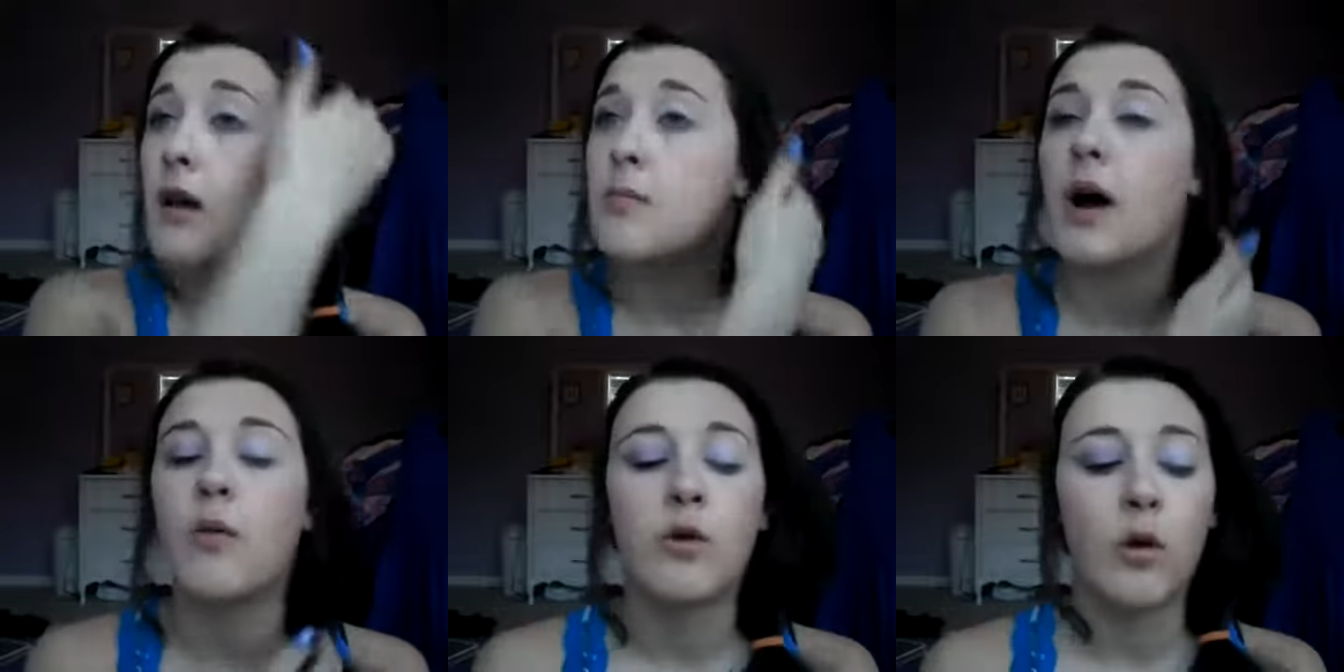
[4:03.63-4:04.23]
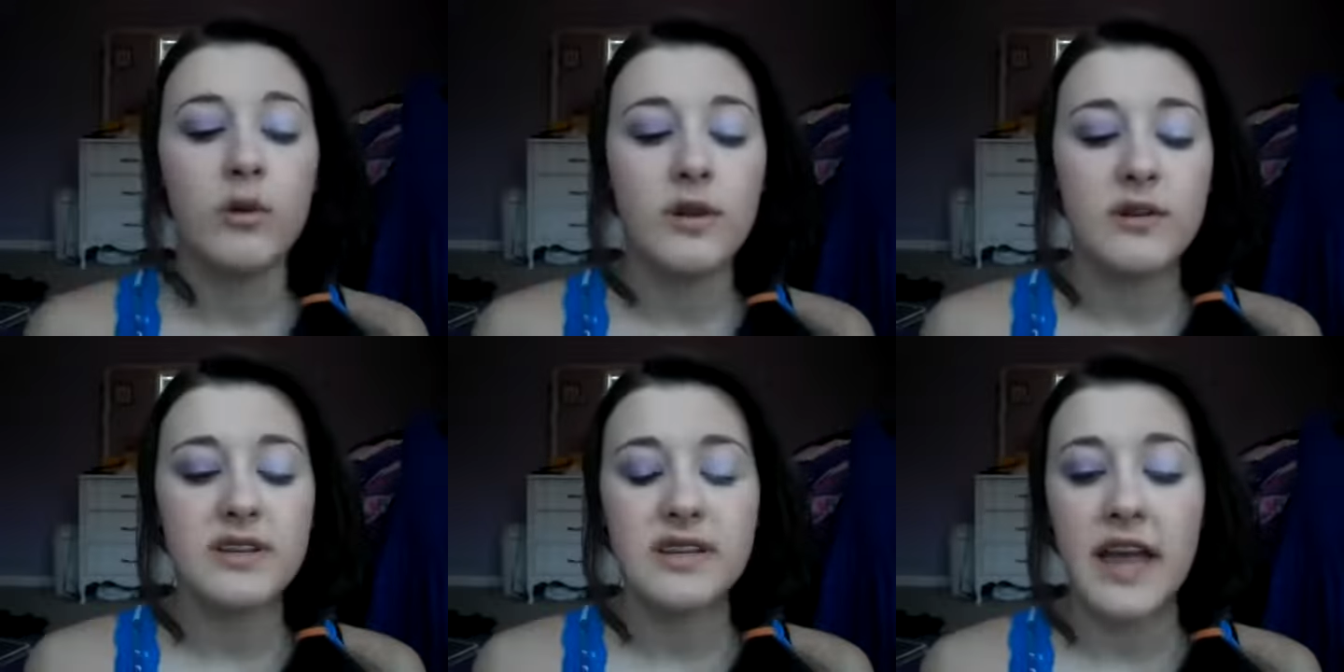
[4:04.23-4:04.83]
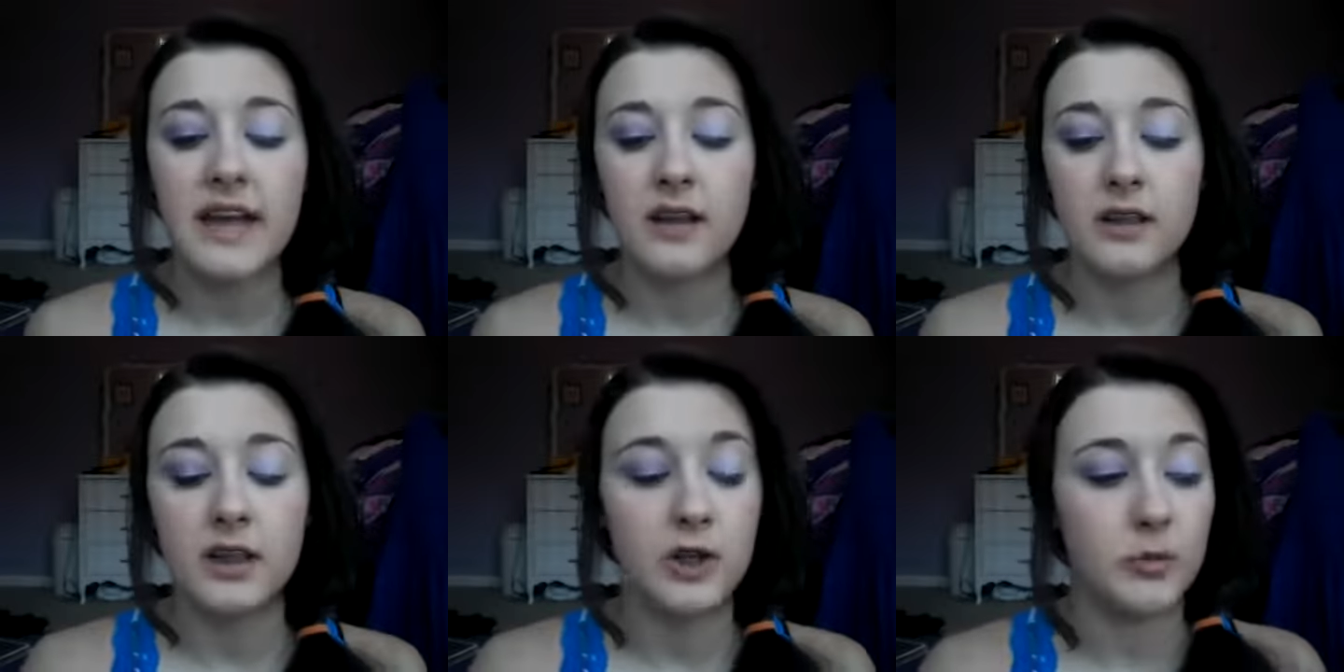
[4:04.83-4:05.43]
but we're only going to take a
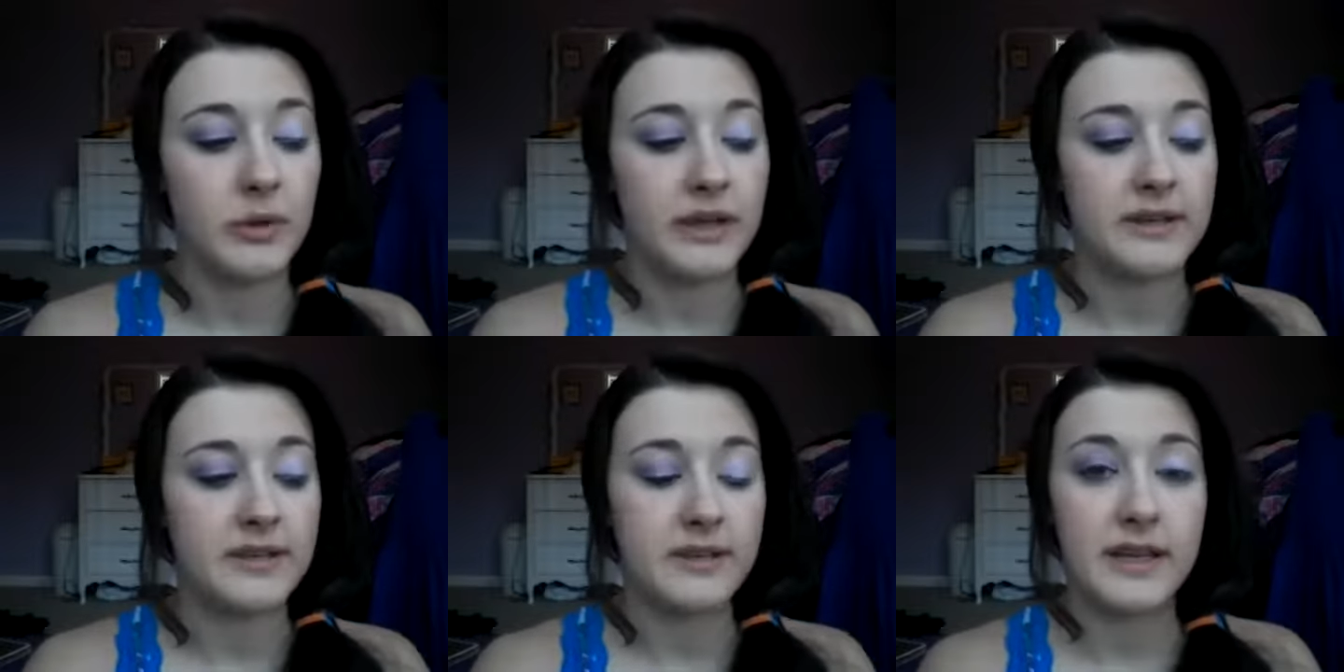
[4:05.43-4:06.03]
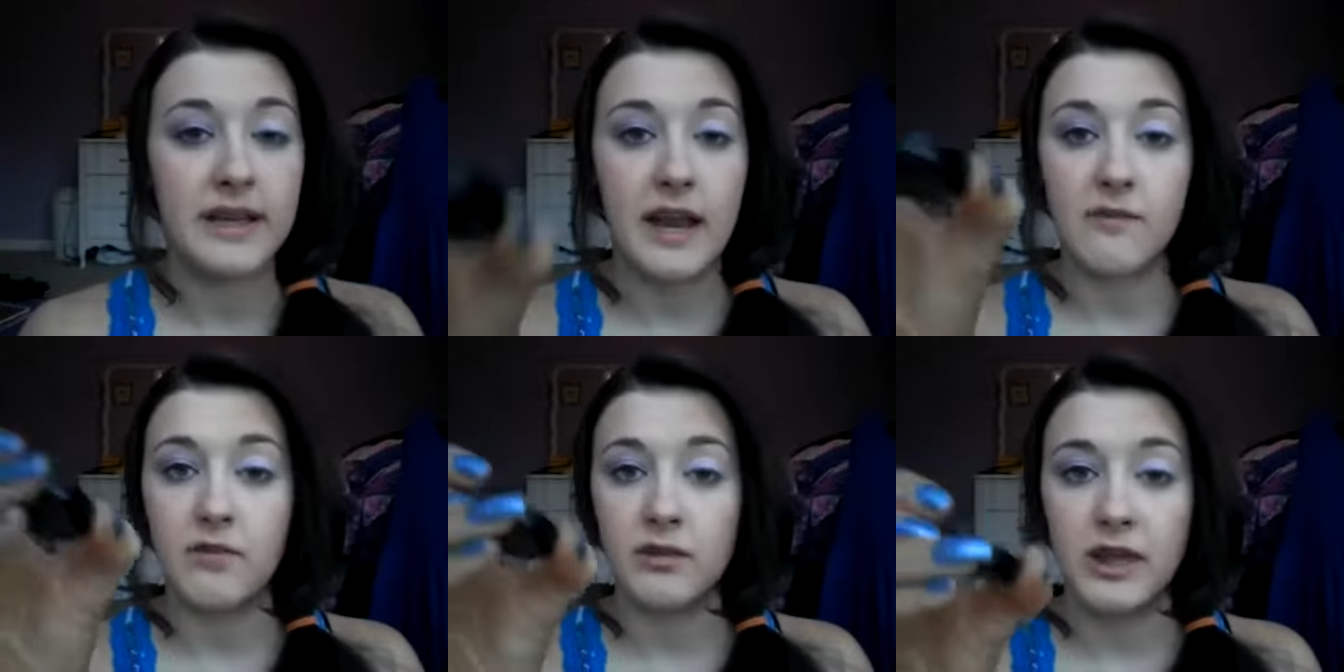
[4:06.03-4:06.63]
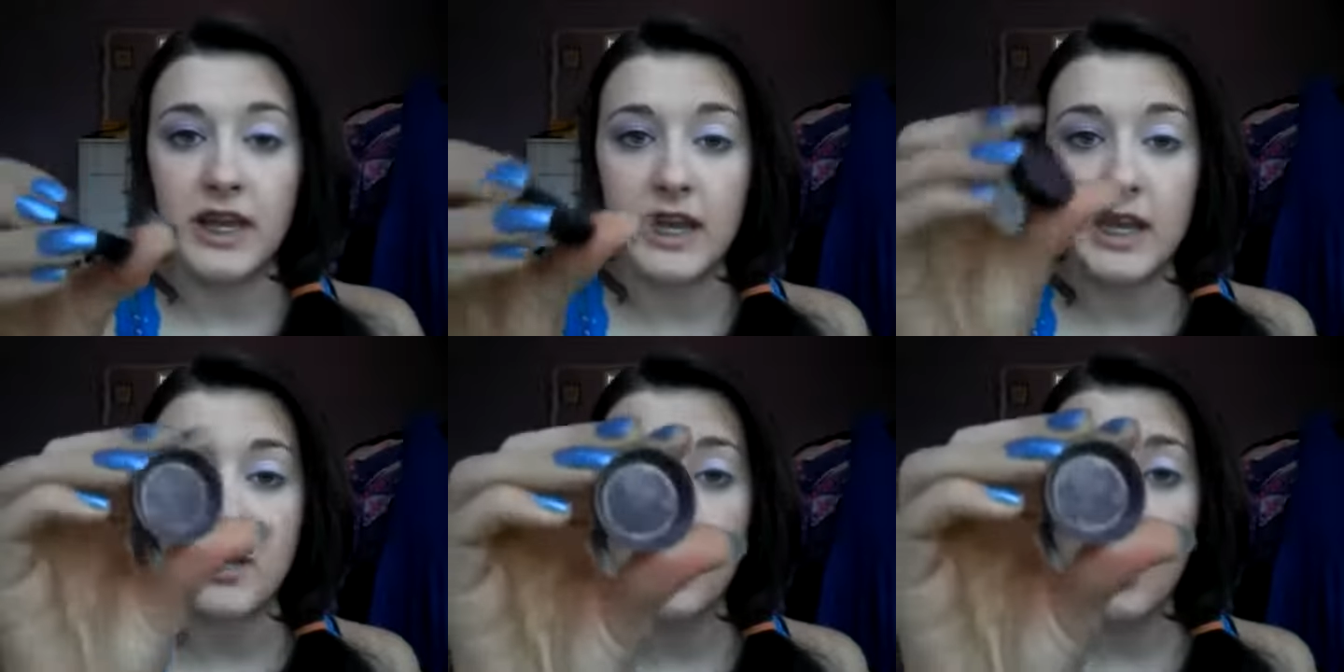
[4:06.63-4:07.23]
little bit, get it out of the
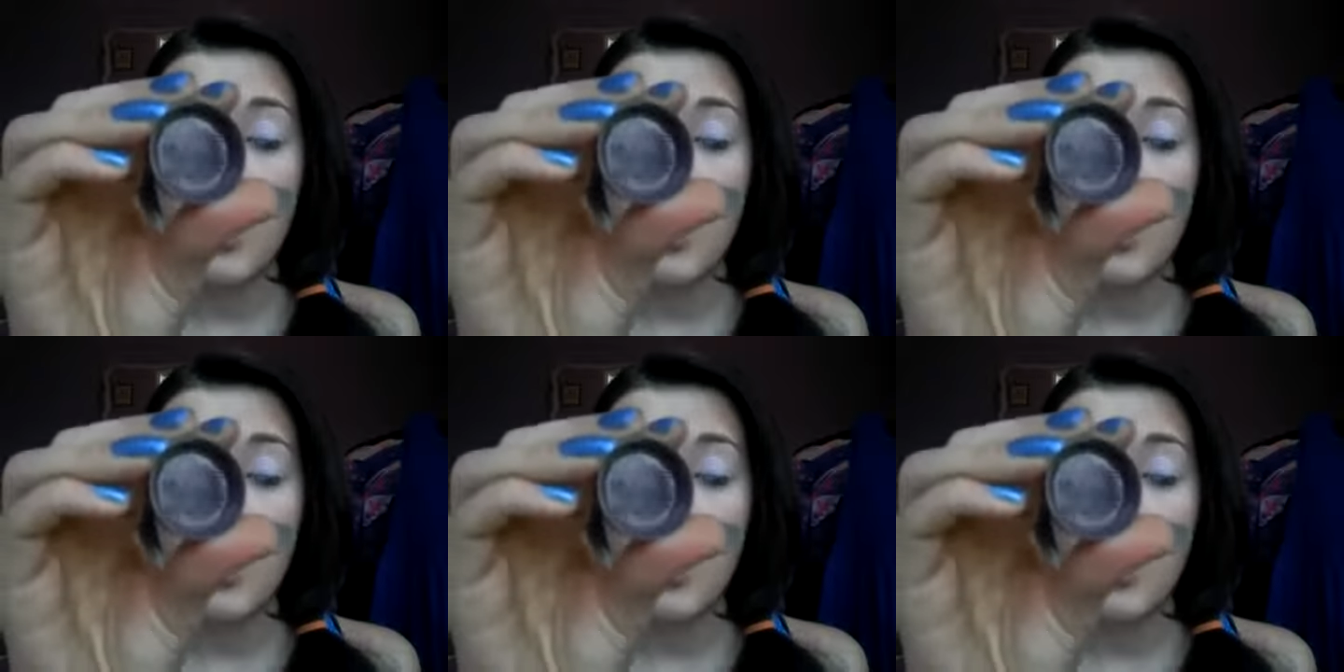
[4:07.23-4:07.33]
lid,